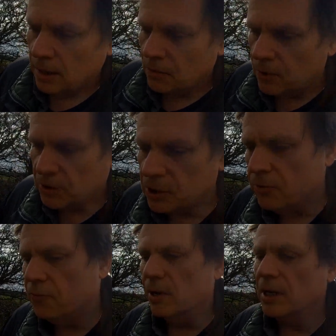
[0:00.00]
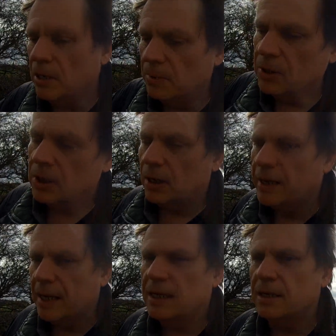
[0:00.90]
once you've written a book,
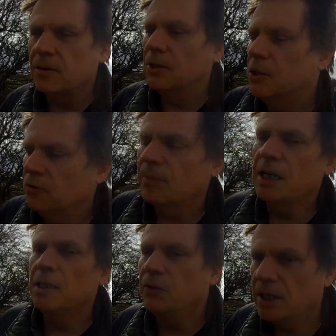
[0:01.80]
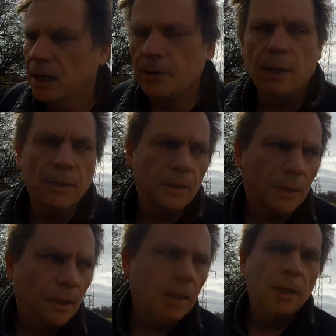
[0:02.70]
like anything, once you've made a video,
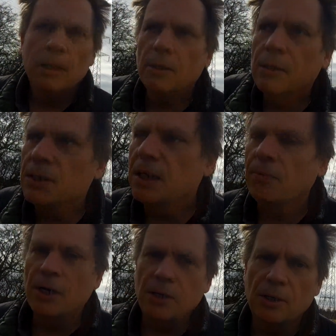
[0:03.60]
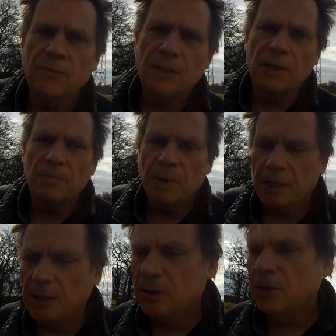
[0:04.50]
you can see where you could have done it
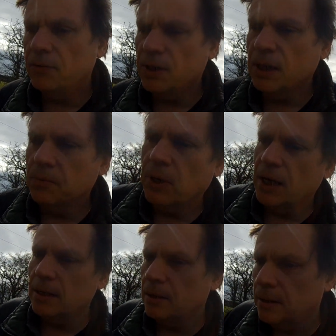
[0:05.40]
better. You could have seen whether